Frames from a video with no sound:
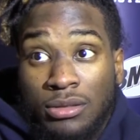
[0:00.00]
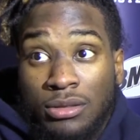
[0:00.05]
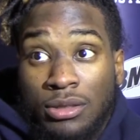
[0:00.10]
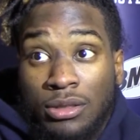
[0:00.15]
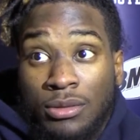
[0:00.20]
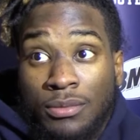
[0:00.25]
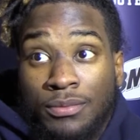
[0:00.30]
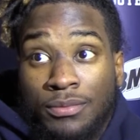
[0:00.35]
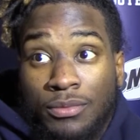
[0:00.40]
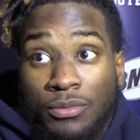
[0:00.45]
You
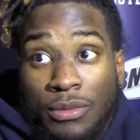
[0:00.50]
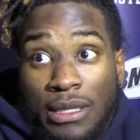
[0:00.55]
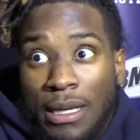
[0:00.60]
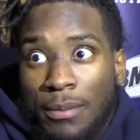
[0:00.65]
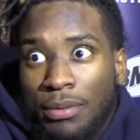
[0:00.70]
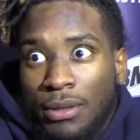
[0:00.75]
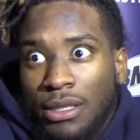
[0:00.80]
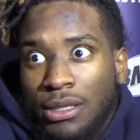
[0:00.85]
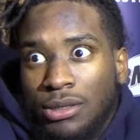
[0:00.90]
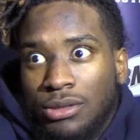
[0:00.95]
know, we have
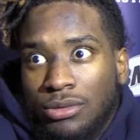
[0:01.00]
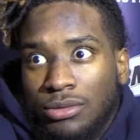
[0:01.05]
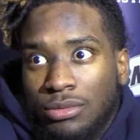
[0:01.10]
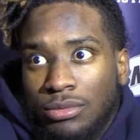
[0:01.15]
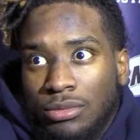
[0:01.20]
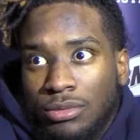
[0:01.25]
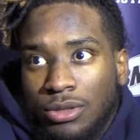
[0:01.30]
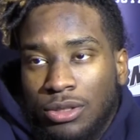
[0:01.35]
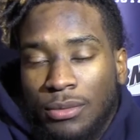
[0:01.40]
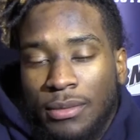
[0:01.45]
plays
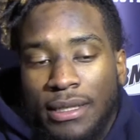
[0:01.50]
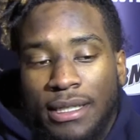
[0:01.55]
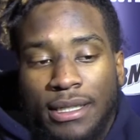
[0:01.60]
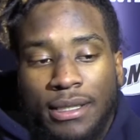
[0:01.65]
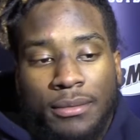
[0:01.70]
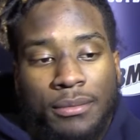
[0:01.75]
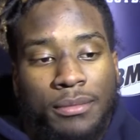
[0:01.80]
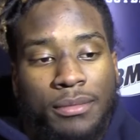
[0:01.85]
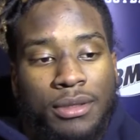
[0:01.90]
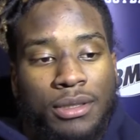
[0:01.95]
to make,
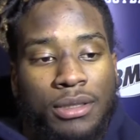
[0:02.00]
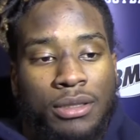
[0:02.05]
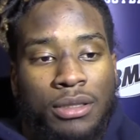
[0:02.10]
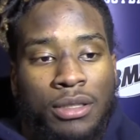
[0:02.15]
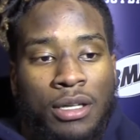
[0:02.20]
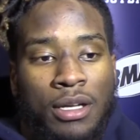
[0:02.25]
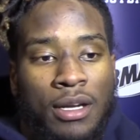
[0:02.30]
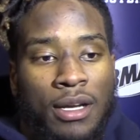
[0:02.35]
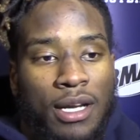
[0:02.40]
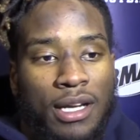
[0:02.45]
but
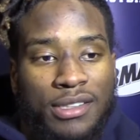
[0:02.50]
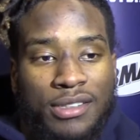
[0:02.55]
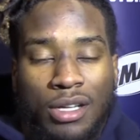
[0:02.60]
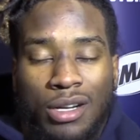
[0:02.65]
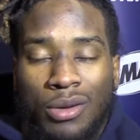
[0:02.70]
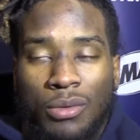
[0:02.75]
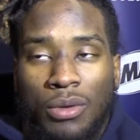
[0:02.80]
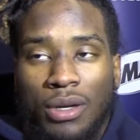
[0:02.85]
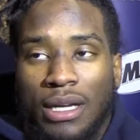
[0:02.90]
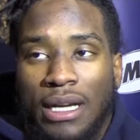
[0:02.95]
it's not
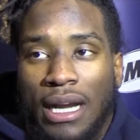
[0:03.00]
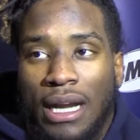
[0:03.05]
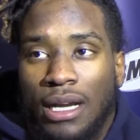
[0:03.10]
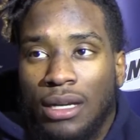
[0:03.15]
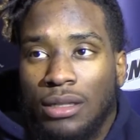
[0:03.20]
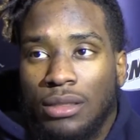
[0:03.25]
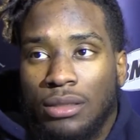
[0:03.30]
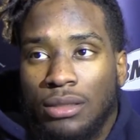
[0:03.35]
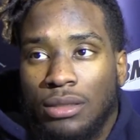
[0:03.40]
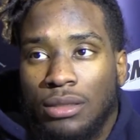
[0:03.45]
on one guy.
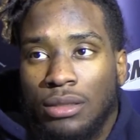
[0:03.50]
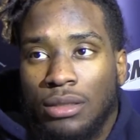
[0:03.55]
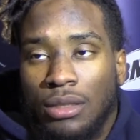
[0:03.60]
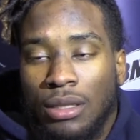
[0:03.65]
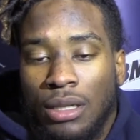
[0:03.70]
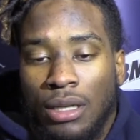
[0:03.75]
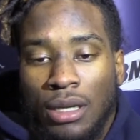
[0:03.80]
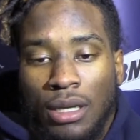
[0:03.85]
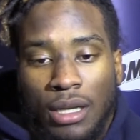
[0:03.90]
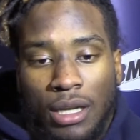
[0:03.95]

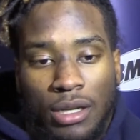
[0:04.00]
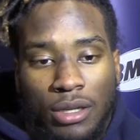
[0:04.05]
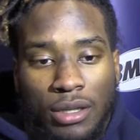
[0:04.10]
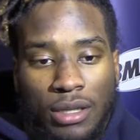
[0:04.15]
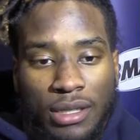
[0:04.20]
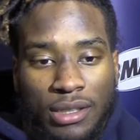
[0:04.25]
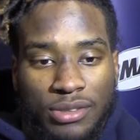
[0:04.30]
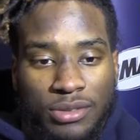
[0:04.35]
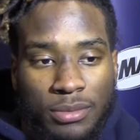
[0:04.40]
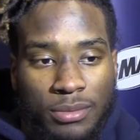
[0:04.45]
You know,
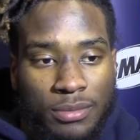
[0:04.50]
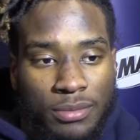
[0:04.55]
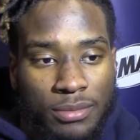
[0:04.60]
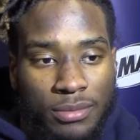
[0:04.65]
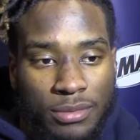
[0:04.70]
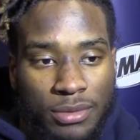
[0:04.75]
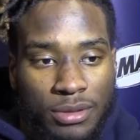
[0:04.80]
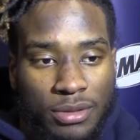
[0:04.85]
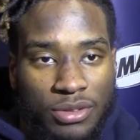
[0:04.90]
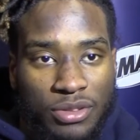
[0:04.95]
like some,
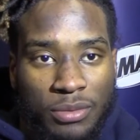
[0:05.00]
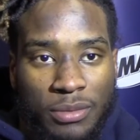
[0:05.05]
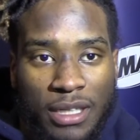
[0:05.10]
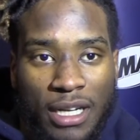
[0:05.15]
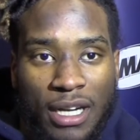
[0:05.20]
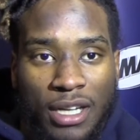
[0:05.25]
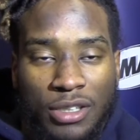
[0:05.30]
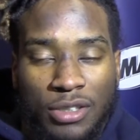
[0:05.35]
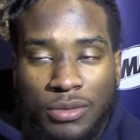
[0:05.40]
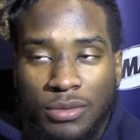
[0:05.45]
you know, some
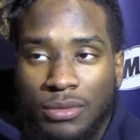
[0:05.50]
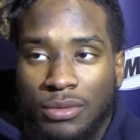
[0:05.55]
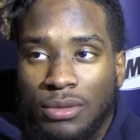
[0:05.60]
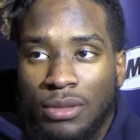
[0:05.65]
guys